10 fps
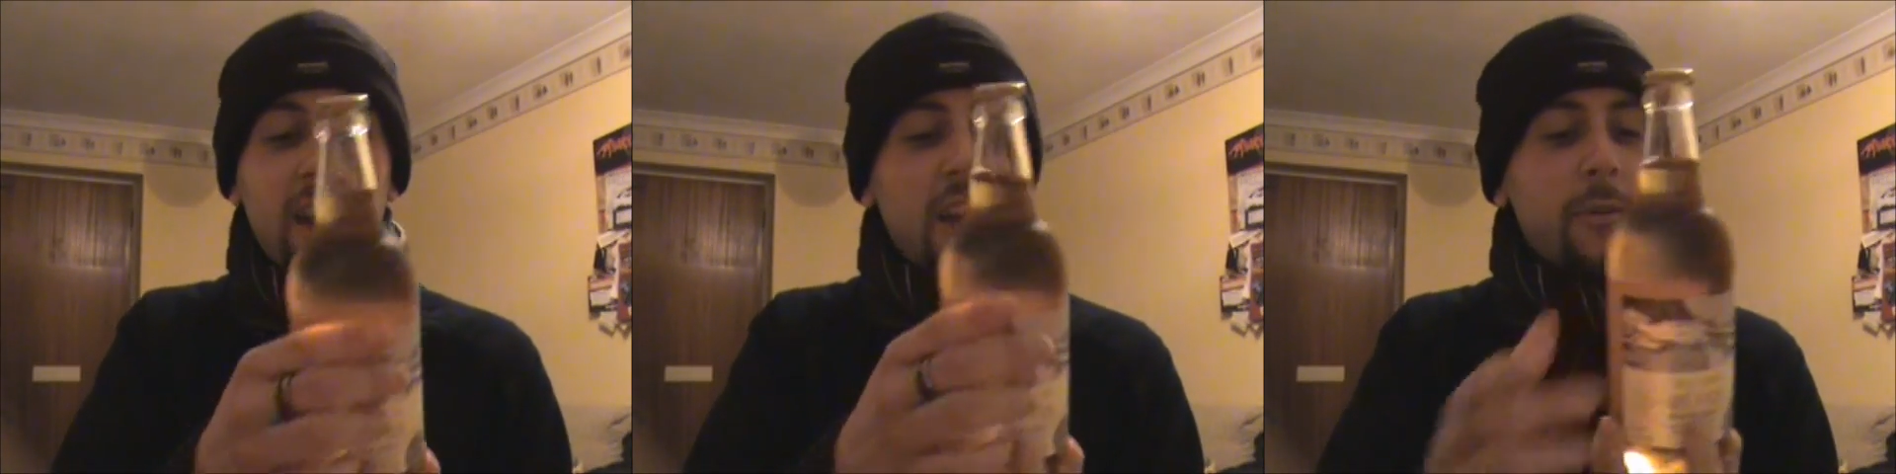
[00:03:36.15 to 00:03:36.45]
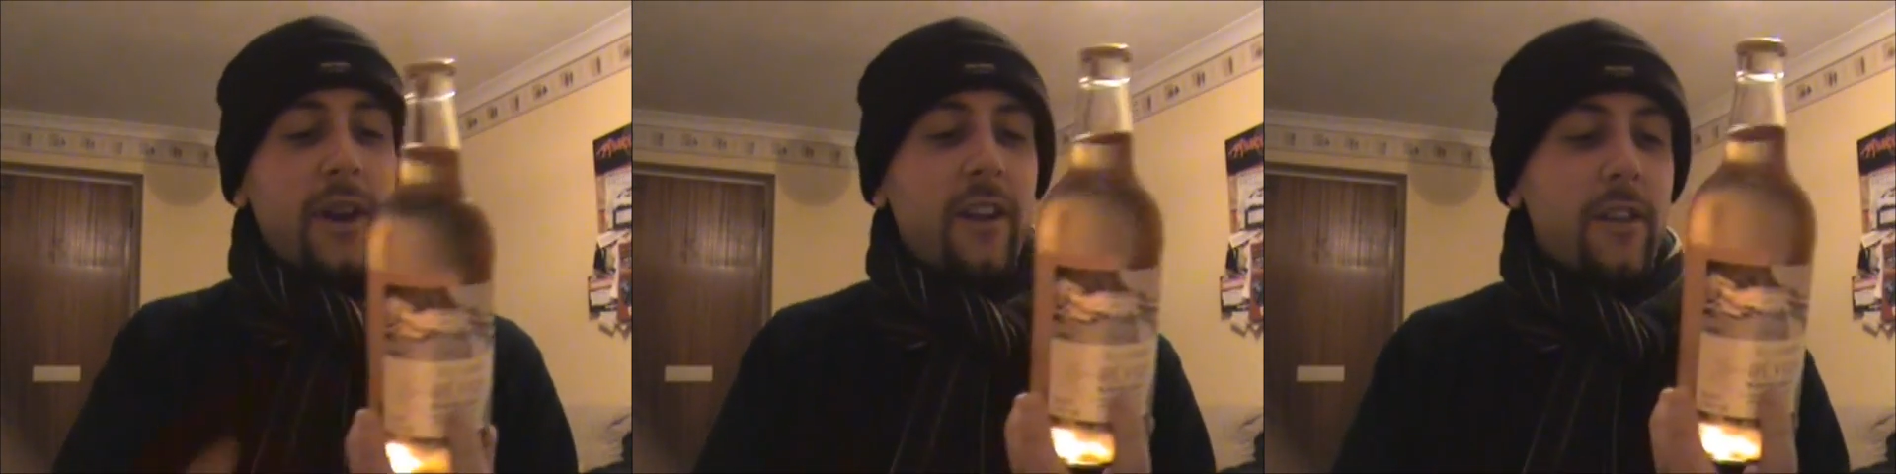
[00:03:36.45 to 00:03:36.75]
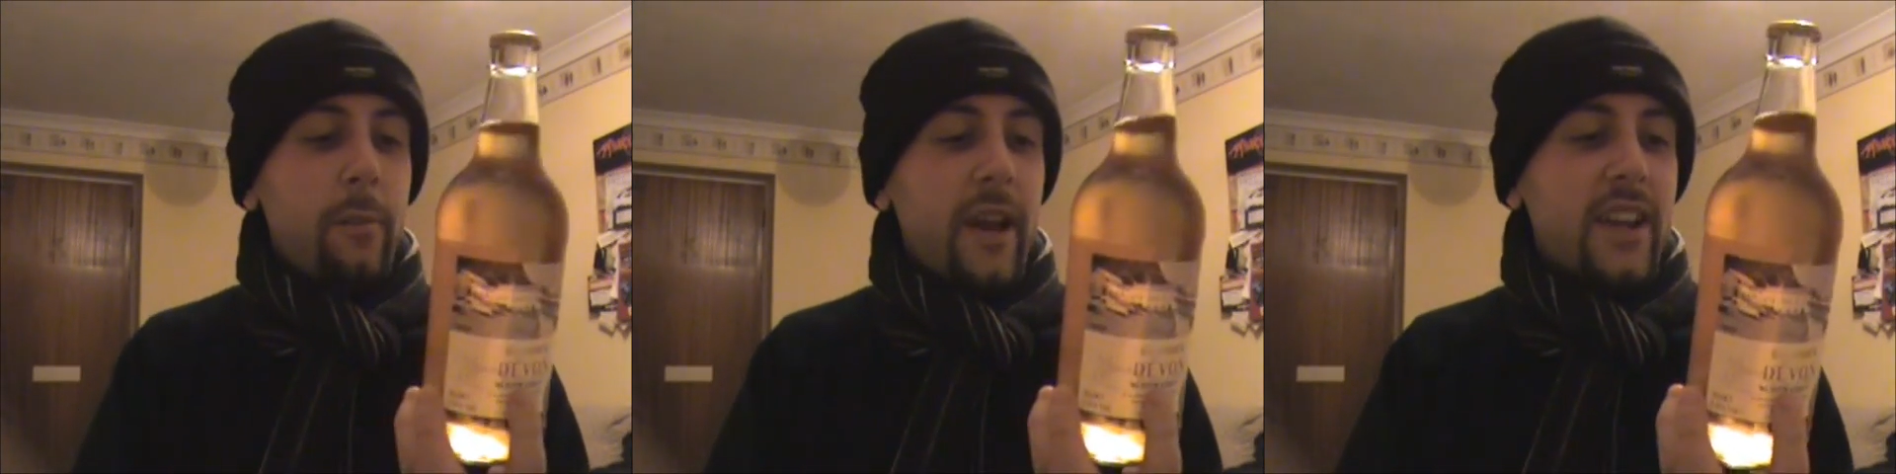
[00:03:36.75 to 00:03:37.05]
Anyway, on
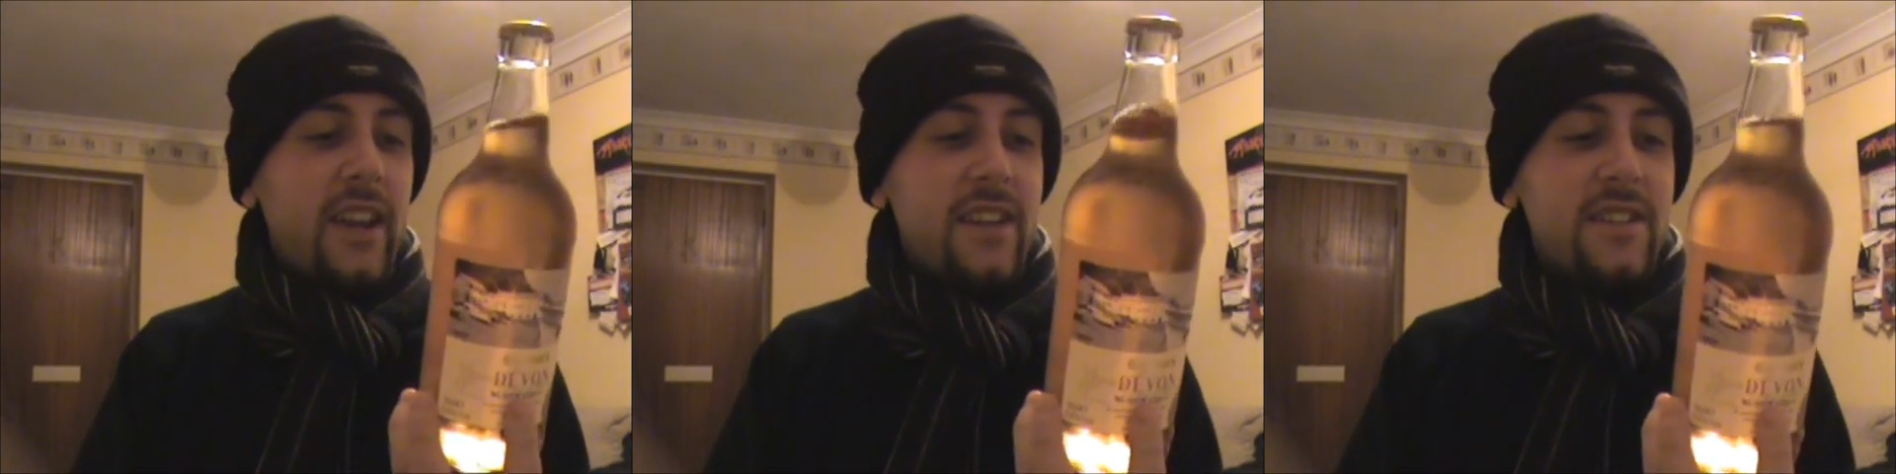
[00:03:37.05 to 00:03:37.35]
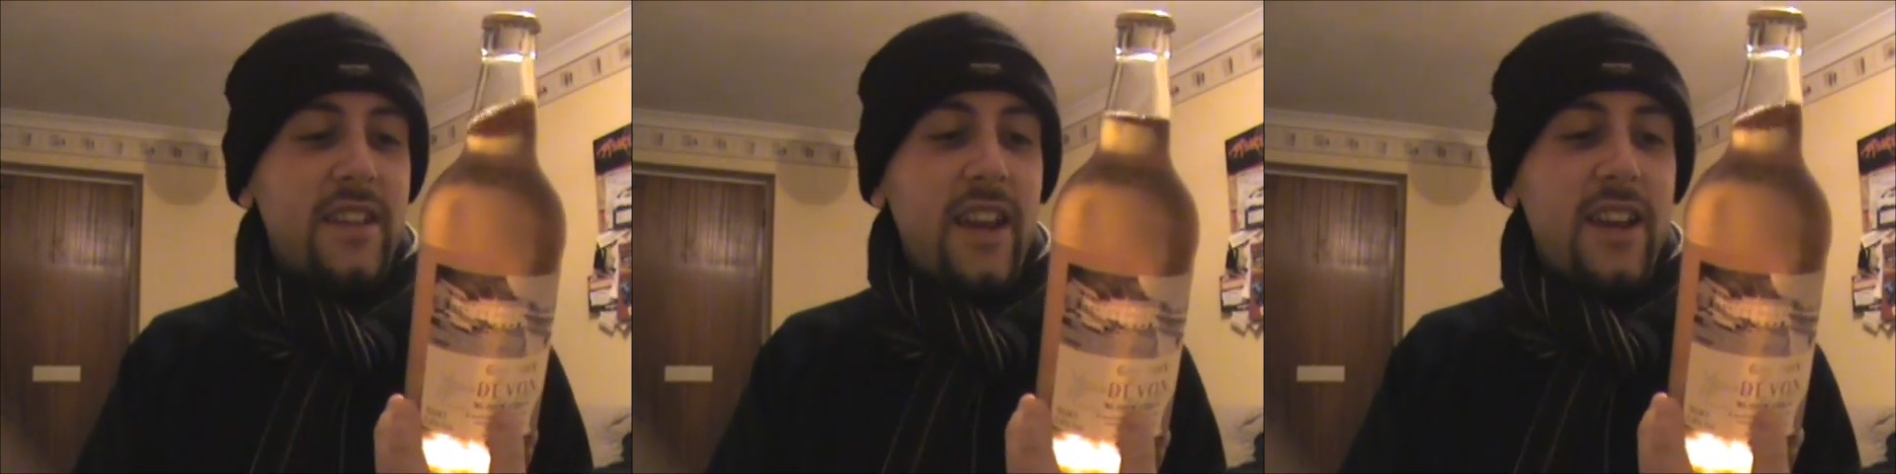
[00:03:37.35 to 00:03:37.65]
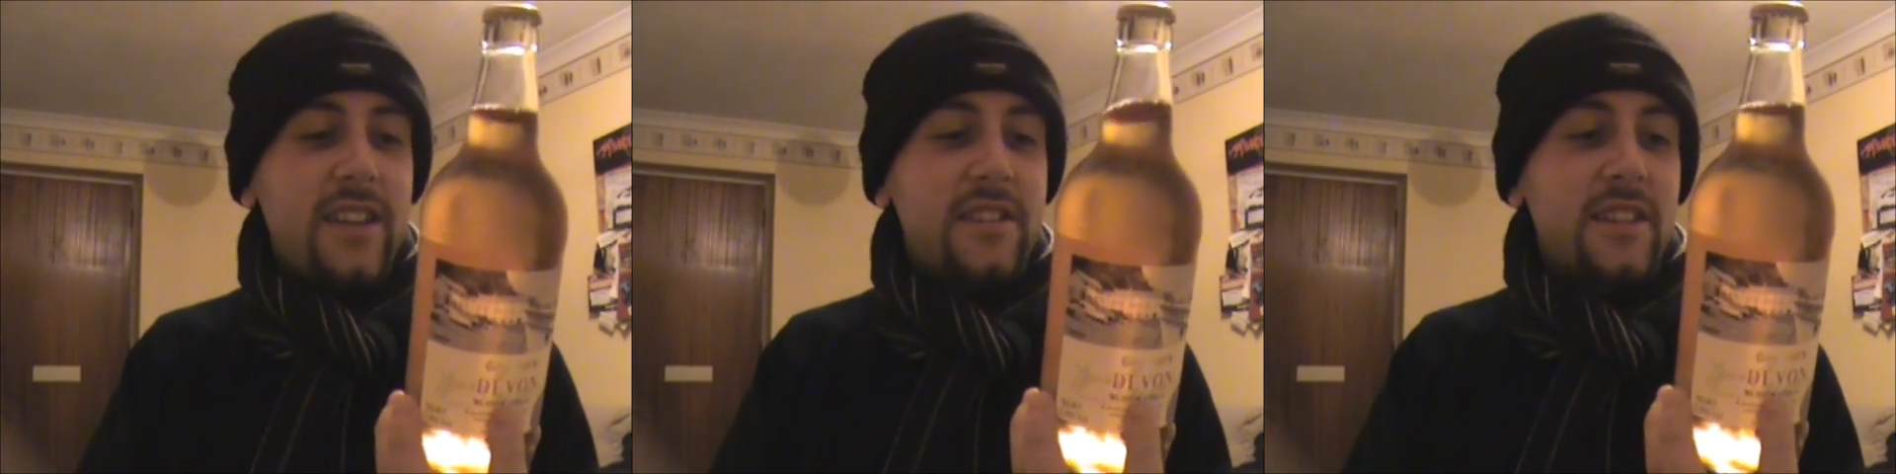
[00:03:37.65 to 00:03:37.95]
the back it
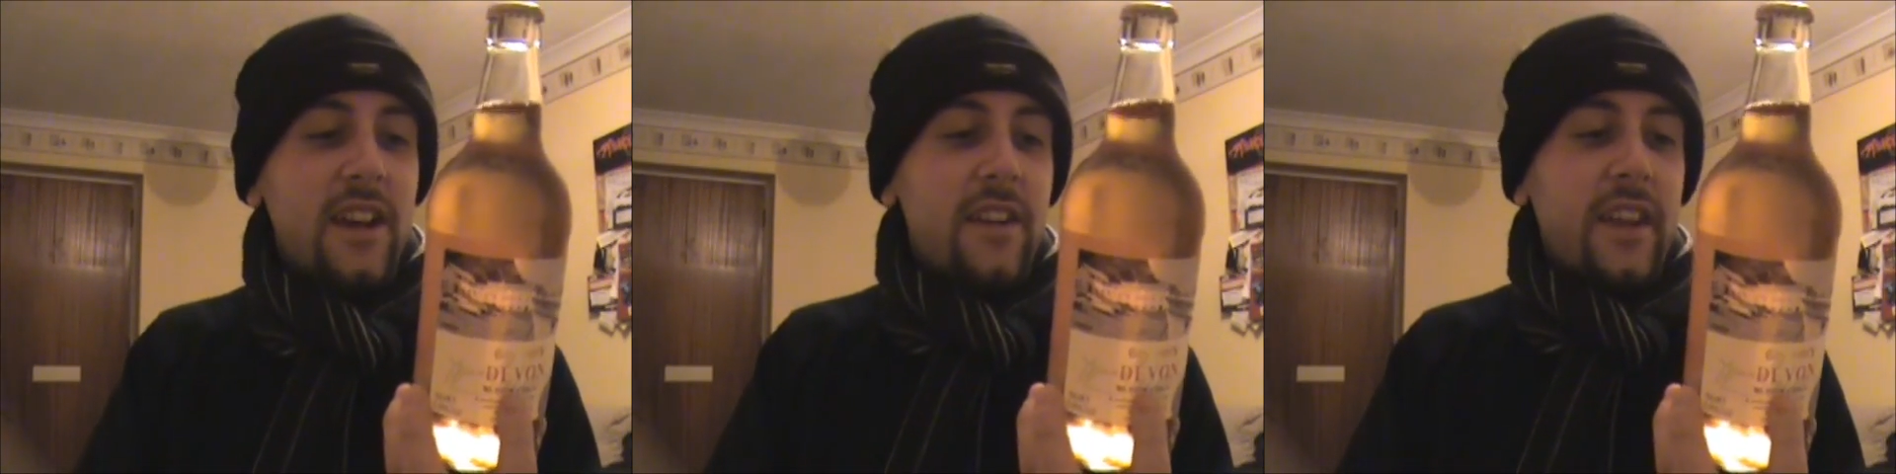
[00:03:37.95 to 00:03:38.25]
says,